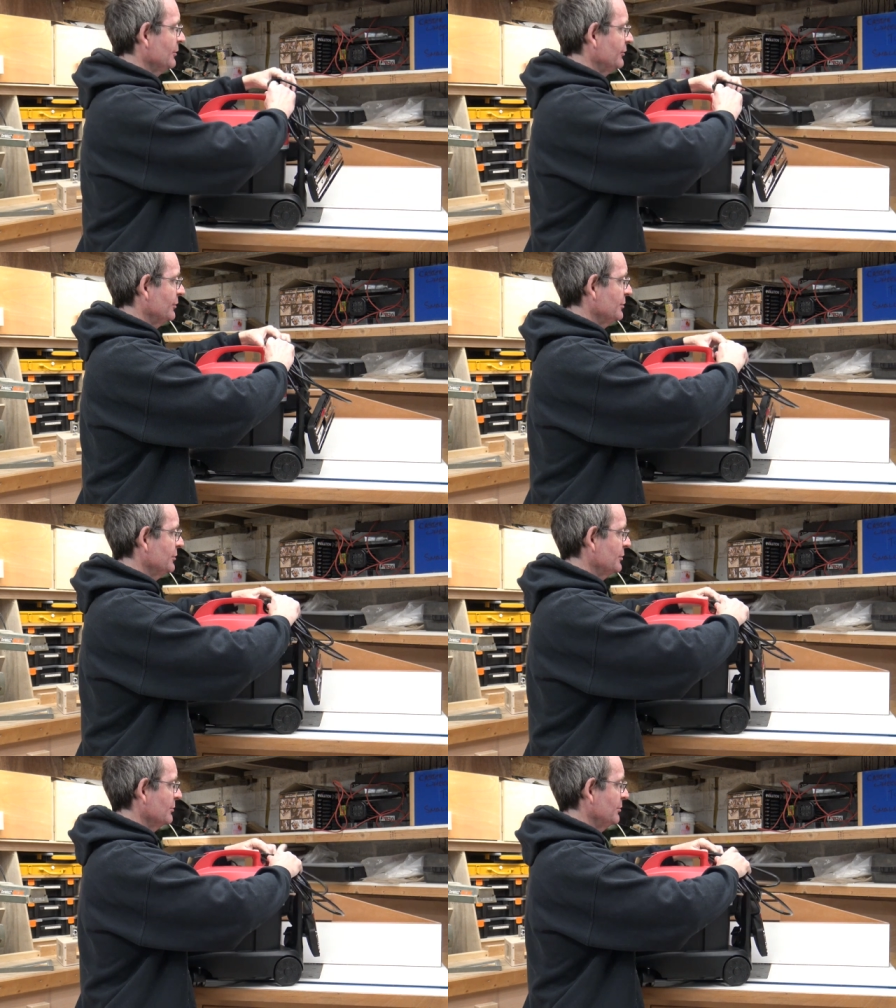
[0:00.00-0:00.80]
so
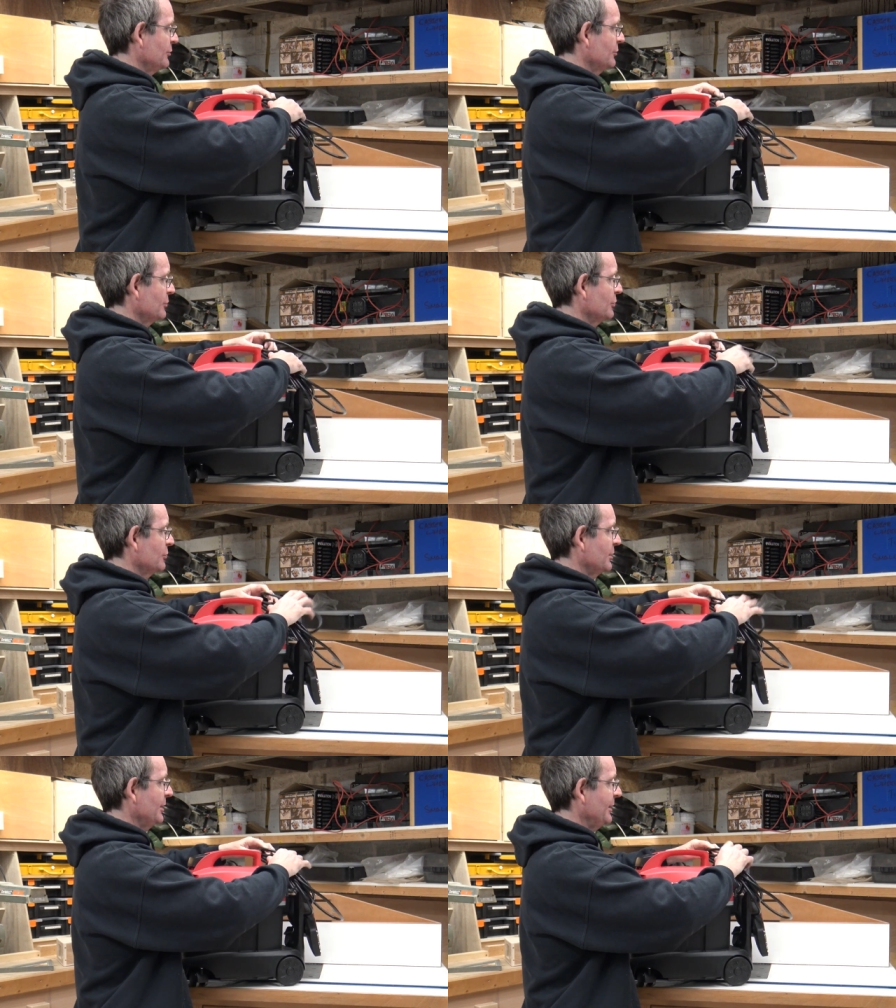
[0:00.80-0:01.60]
you could you
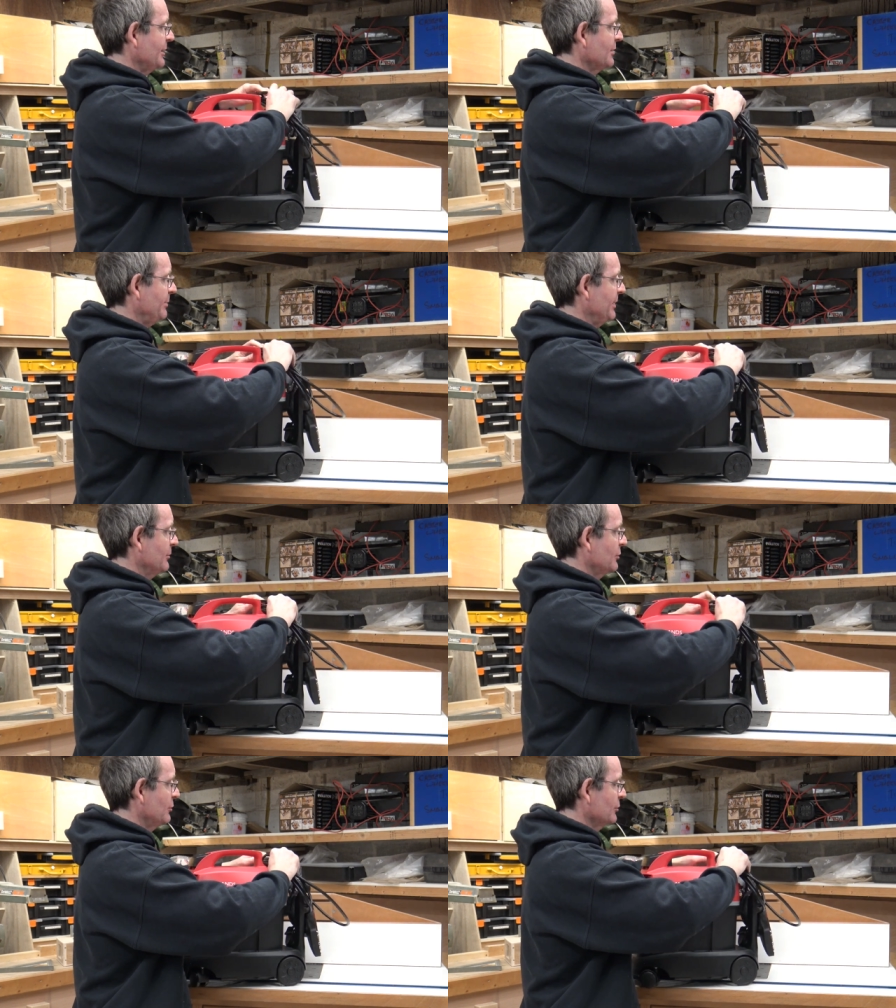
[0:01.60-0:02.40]
you can hang the
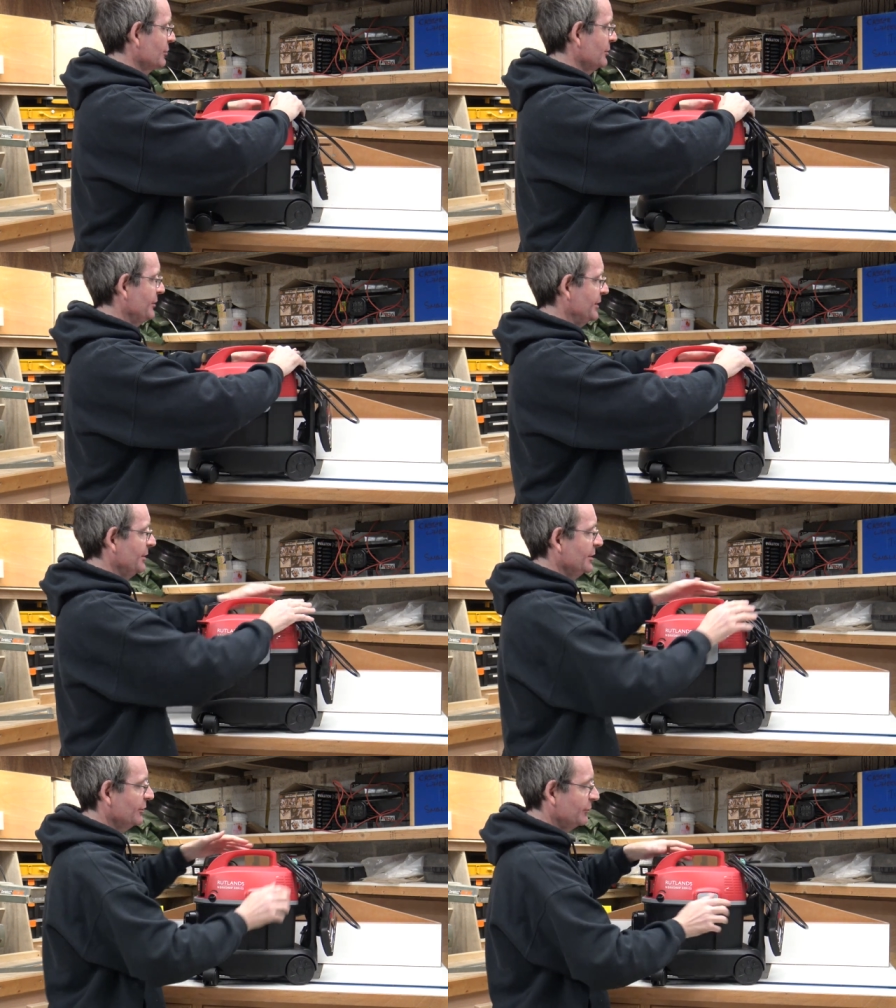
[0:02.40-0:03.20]
power cord on there.